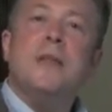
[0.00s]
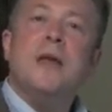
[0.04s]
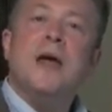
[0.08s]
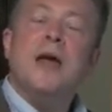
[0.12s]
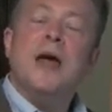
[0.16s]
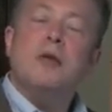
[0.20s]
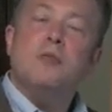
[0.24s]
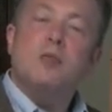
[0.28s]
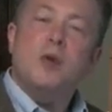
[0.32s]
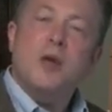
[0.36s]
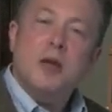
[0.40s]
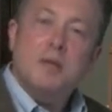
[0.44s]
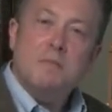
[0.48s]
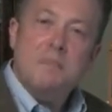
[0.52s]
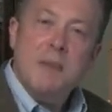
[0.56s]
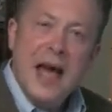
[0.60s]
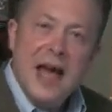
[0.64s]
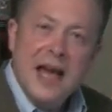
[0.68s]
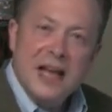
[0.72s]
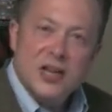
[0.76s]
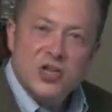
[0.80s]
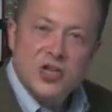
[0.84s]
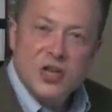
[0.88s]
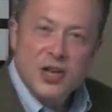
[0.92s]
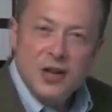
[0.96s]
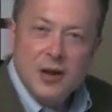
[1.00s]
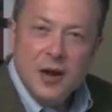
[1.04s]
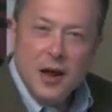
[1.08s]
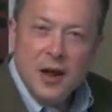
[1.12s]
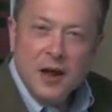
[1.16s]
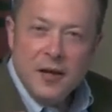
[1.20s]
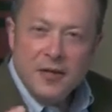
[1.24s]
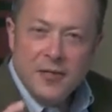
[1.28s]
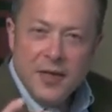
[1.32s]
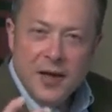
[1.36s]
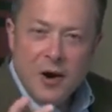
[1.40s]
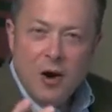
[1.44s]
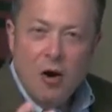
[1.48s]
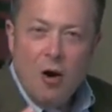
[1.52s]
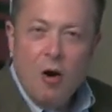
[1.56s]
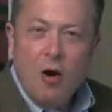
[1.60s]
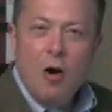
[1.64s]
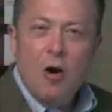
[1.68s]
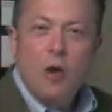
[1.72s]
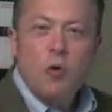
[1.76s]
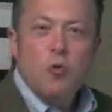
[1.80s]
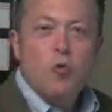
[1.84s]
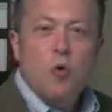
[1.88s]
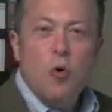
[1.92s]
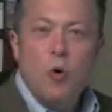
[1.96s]
And we imagine that
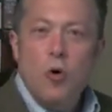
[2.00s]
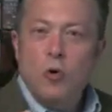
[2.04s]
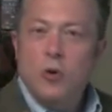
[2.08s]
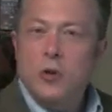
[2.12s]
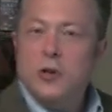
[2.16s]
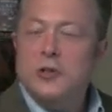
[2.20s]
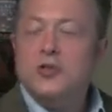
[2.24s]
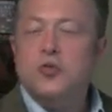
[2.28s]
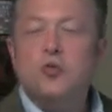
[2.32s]
our role as